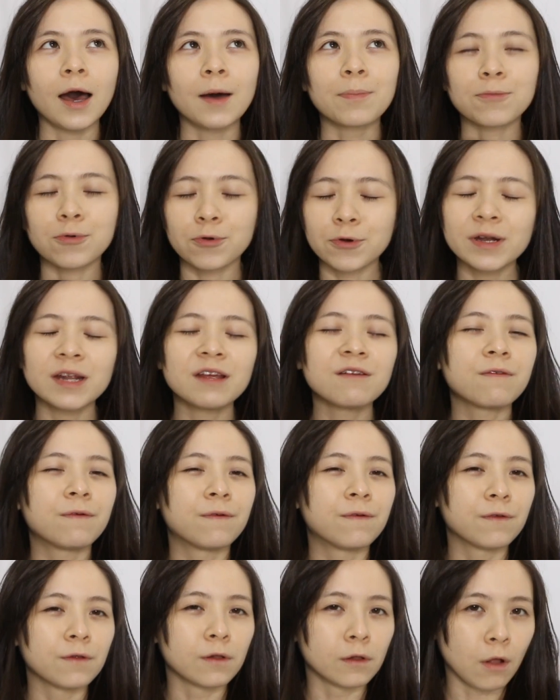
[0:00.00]
A pretty
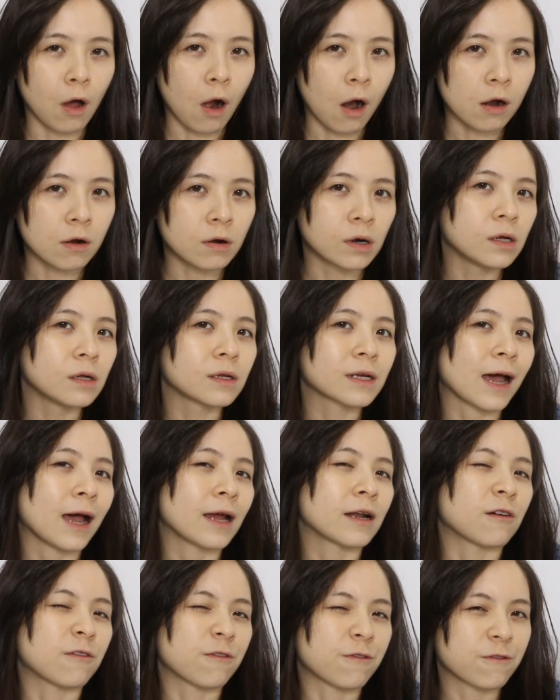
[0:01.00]
floral
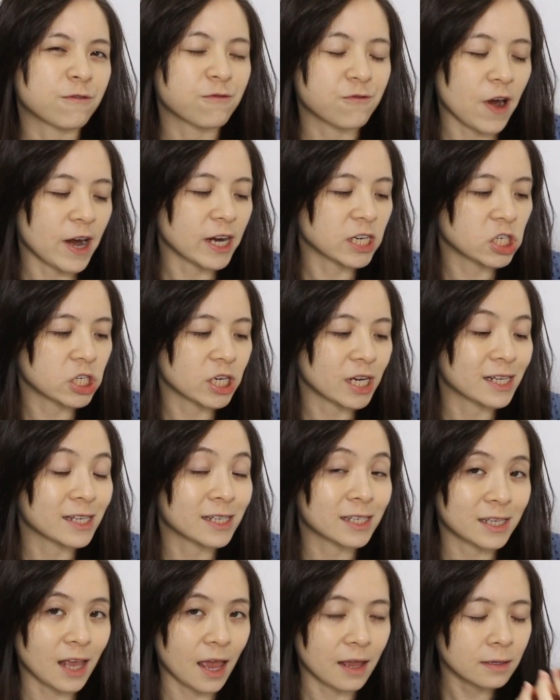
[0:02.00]
kind of fresh
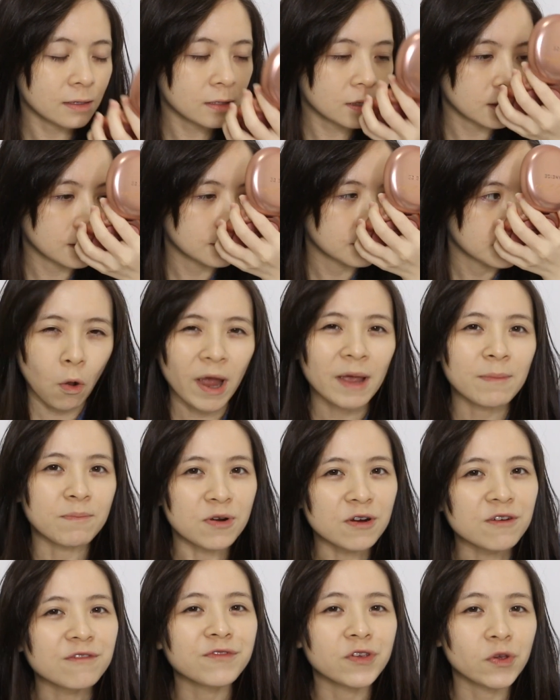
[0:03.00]
scent.
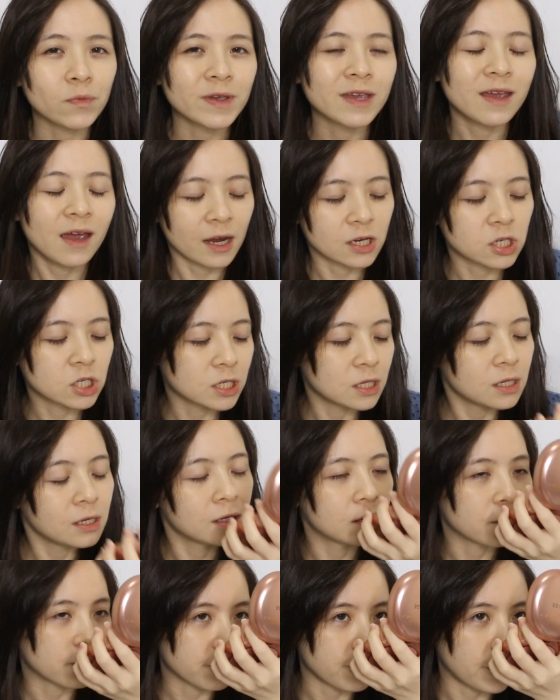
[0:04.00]
Quite perfumey
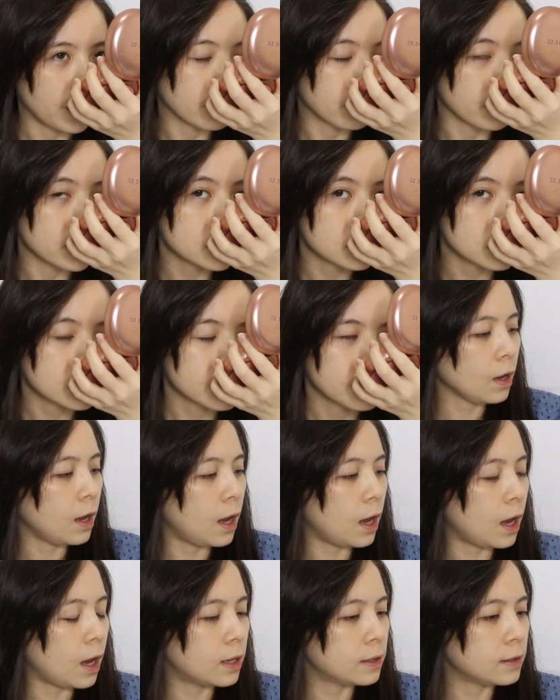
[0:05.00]
actually, the fragrance.
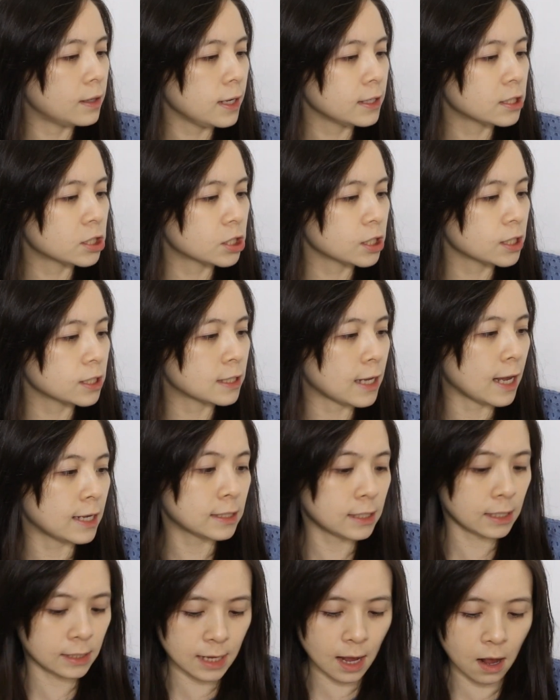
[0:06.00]
And let's just
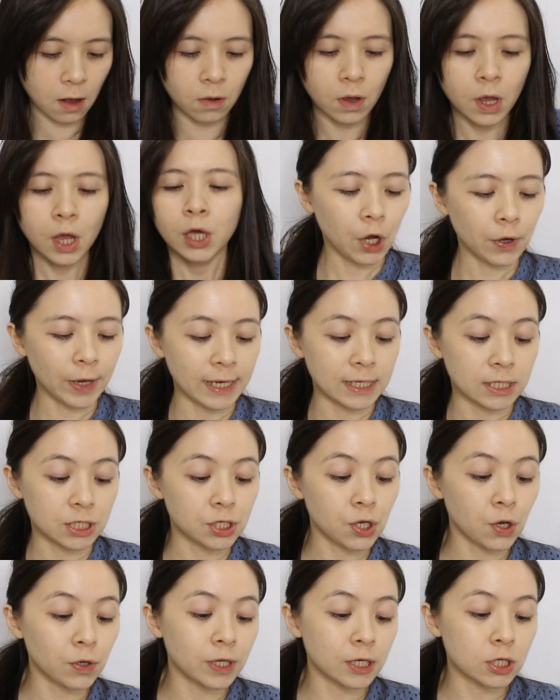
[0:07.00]
test this out. Okay,
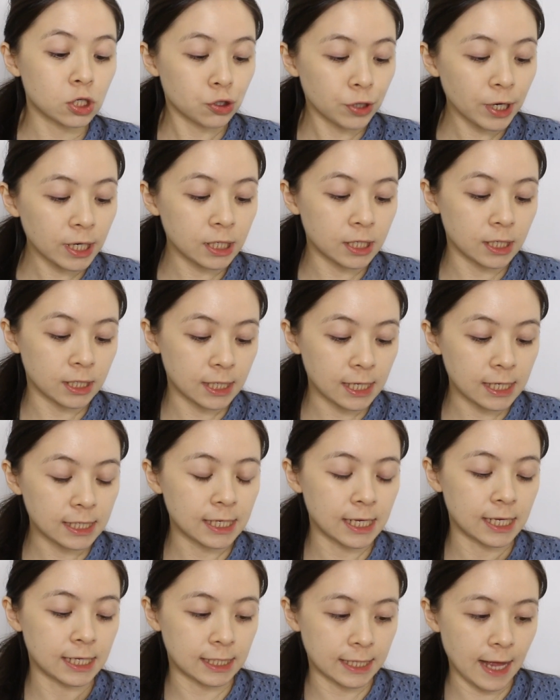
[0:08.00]
so the trick to this
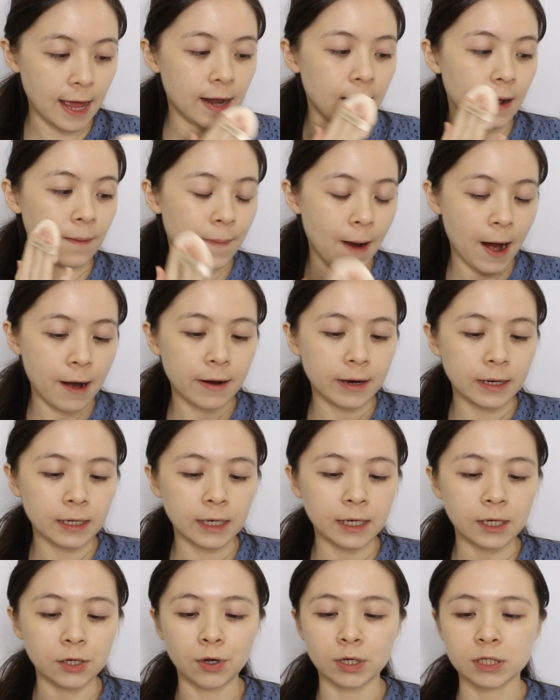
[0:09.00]
is that
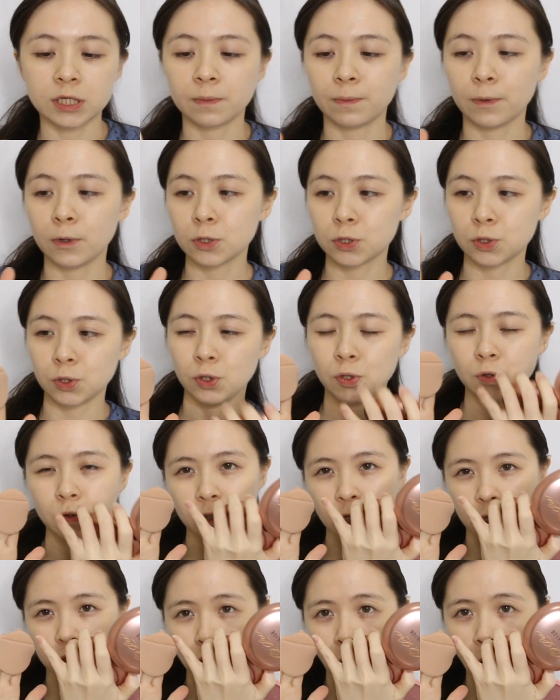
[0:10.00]
apparently you're supposed to use
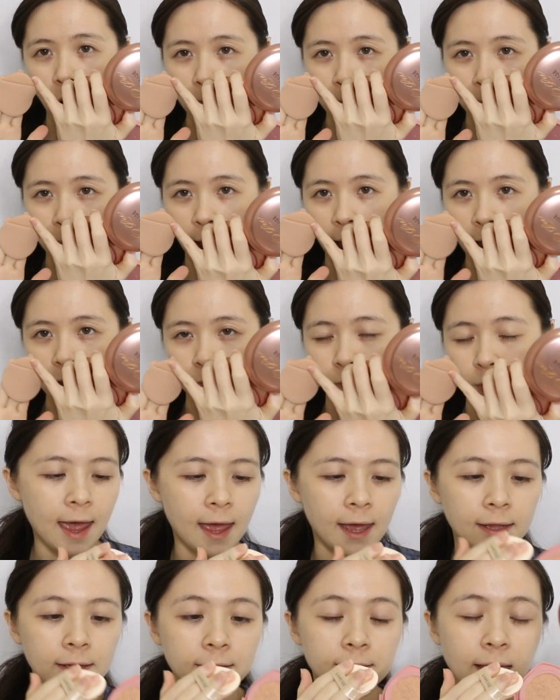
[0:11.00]
the top part
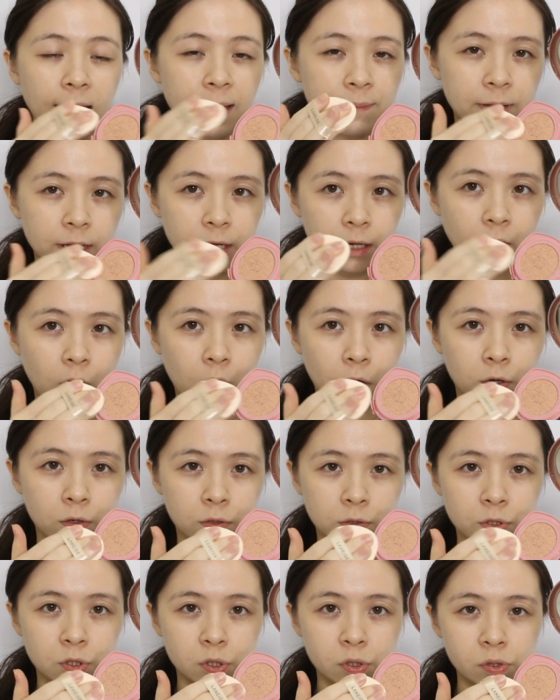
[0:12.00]
and dab it
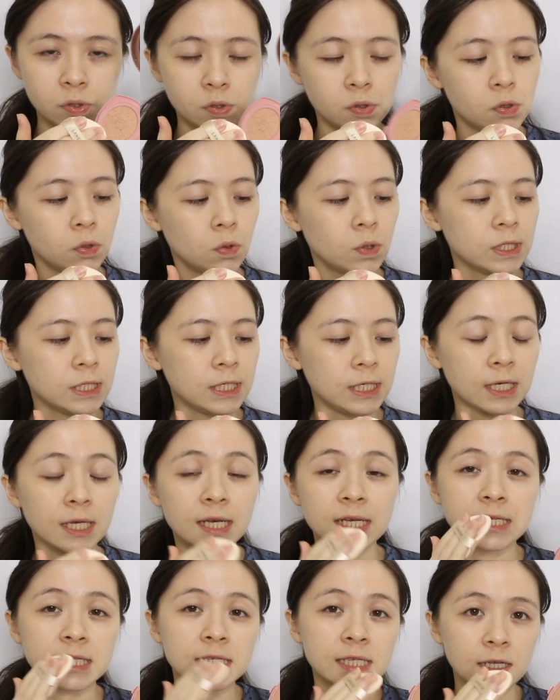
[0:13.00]
onto the
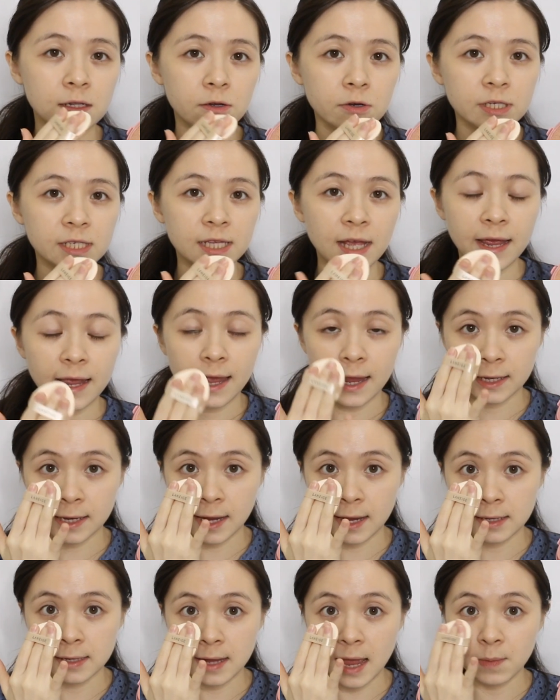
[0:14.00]
concealer side and
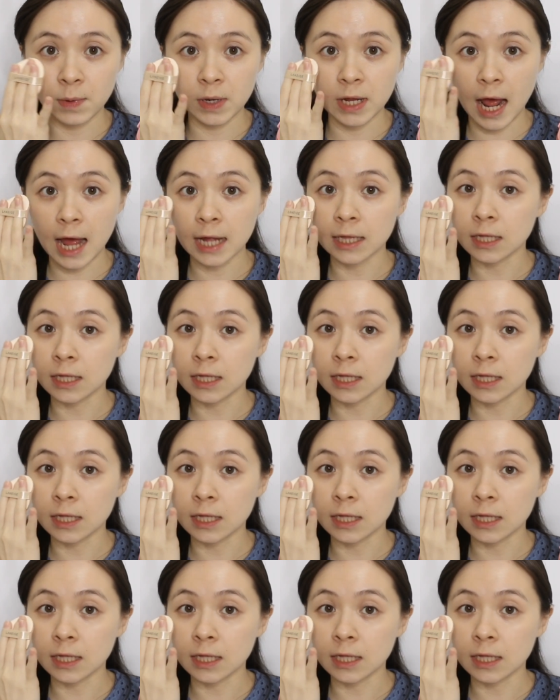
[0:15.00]
then dab it